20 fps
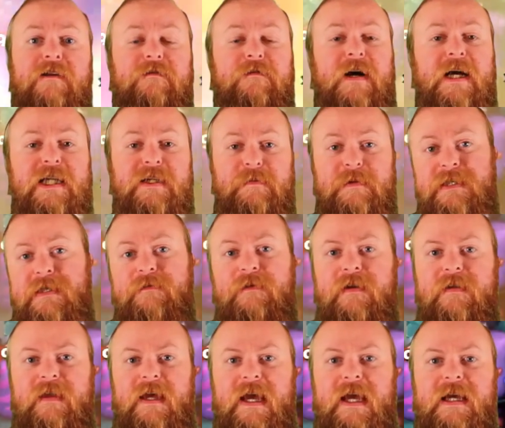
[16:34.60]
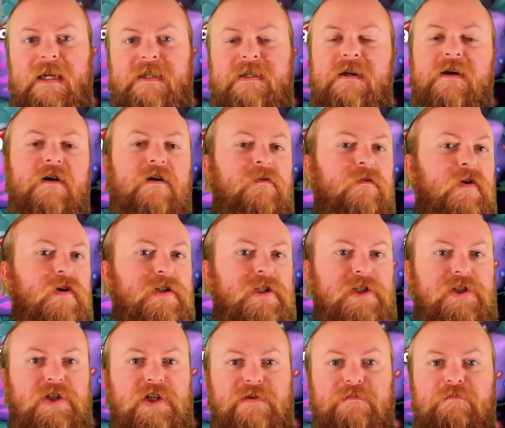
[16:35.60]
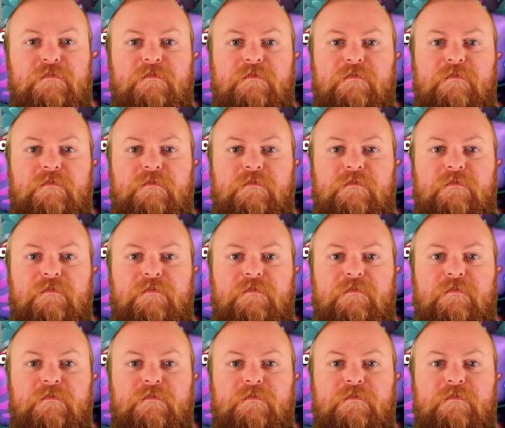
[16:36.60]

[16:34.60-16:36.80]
find specific things versus just